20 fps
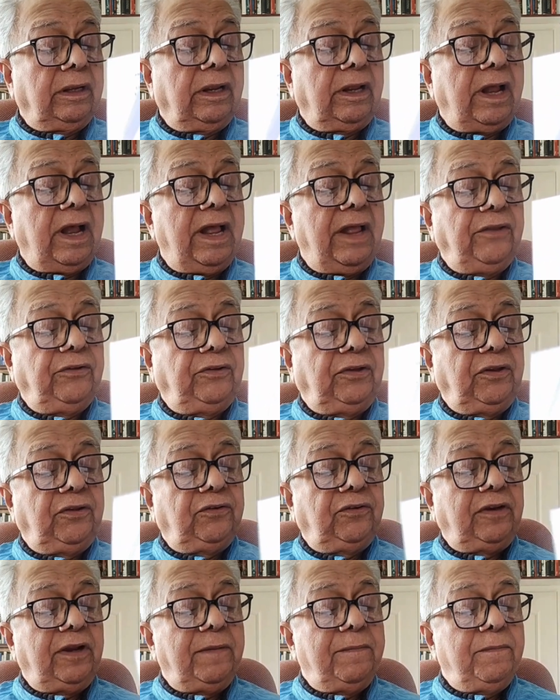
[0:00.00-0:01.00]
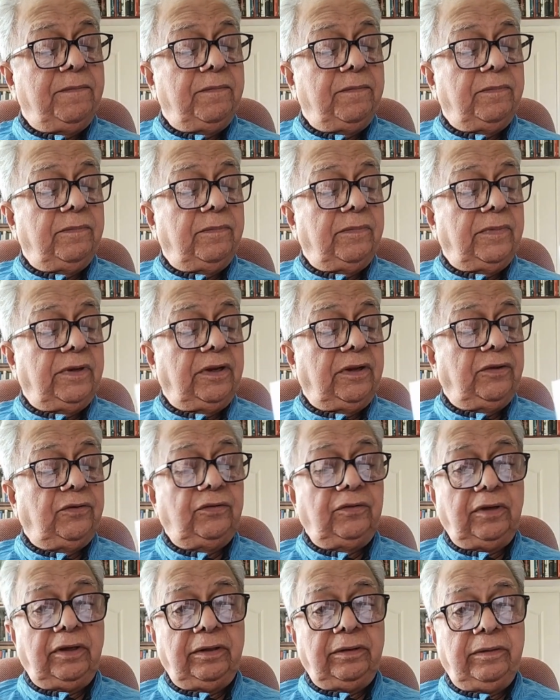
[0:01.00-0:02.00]
Caste system
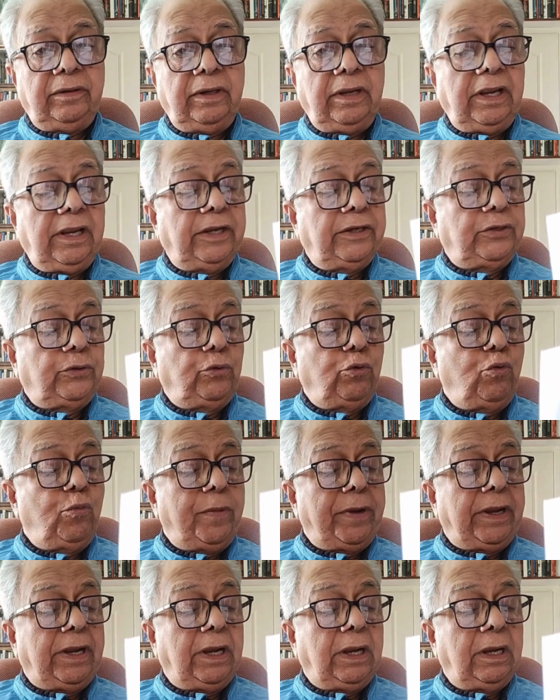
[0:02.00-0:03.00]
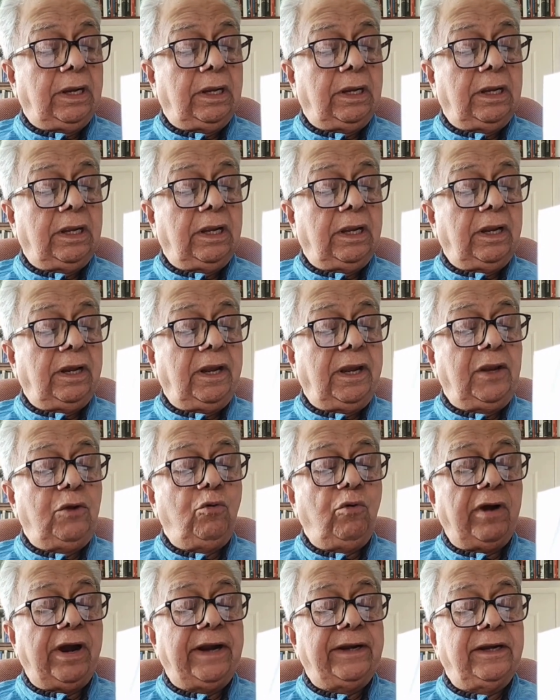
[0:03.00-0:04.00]
is assuming
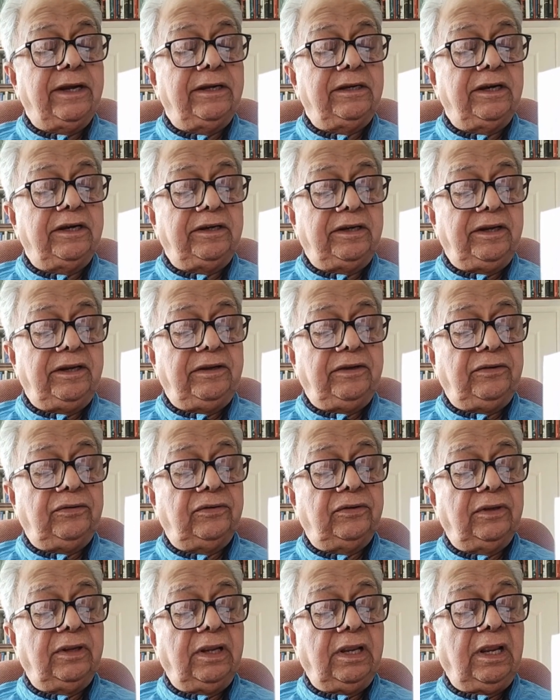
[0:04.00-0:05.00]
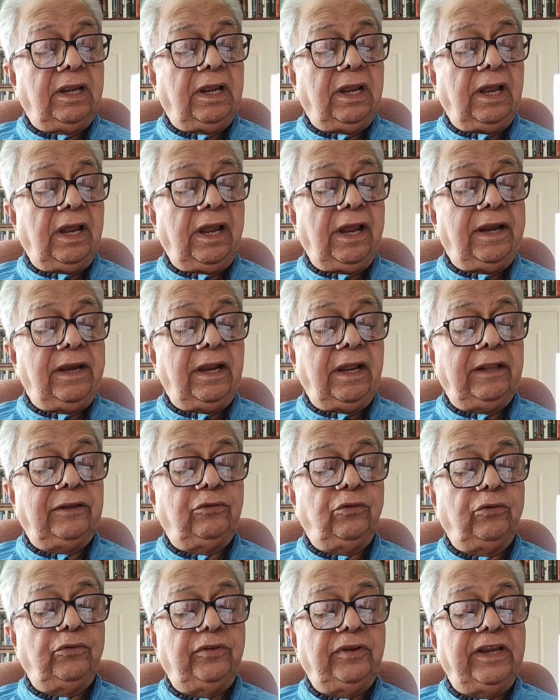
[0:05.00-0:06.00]
new identities and
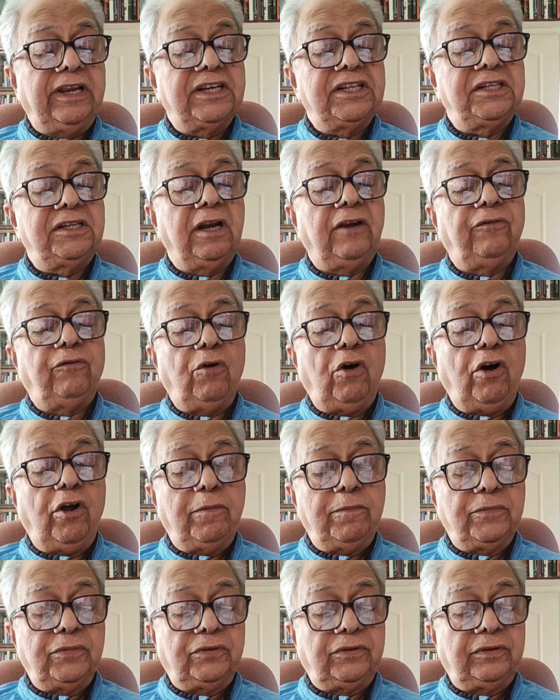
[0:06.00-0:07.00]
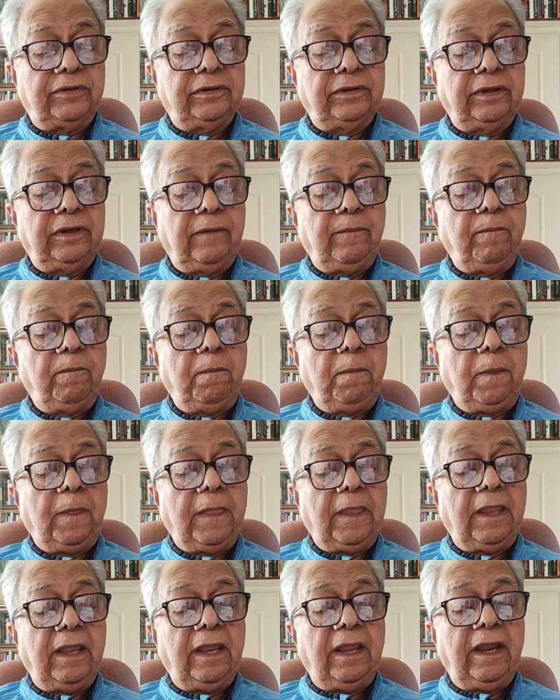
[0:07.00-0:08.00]
associational forms.
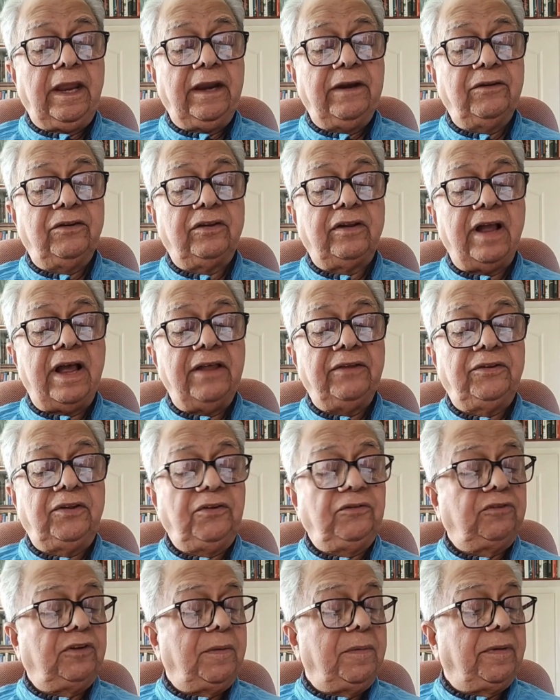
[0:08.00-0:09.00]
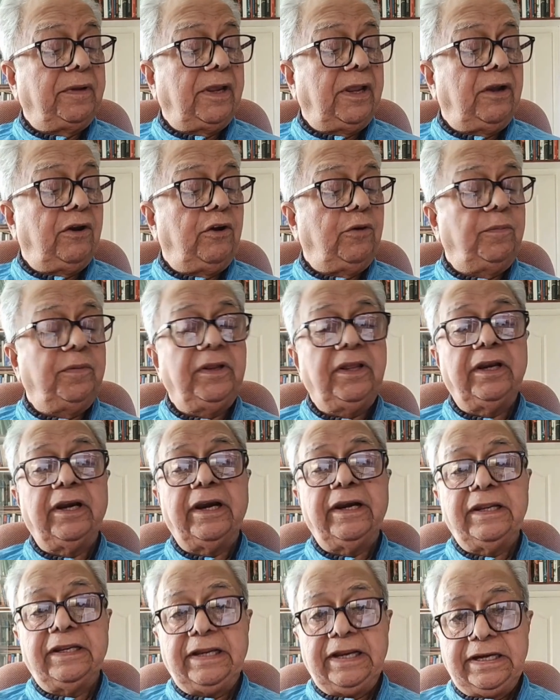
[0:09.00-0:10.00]
Hence, caste system cannot be
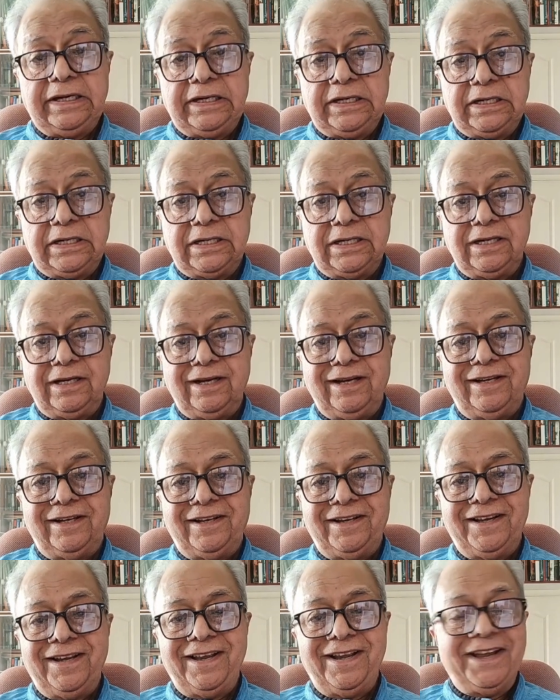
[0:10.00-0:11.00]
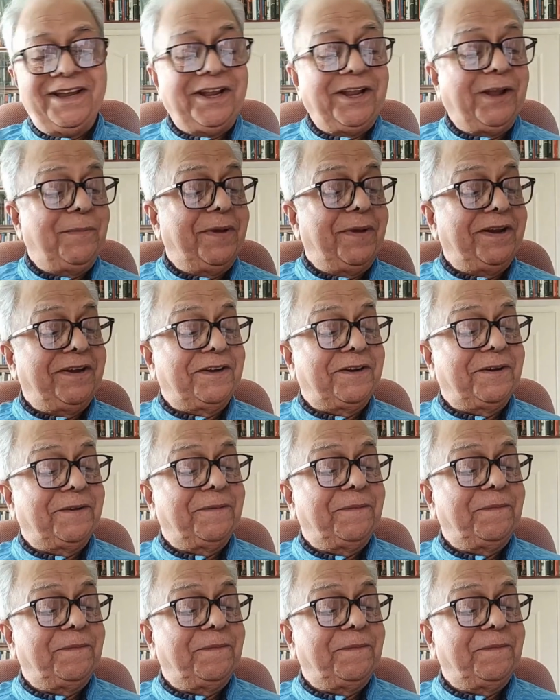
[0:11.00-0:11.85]
eradicated. Comment.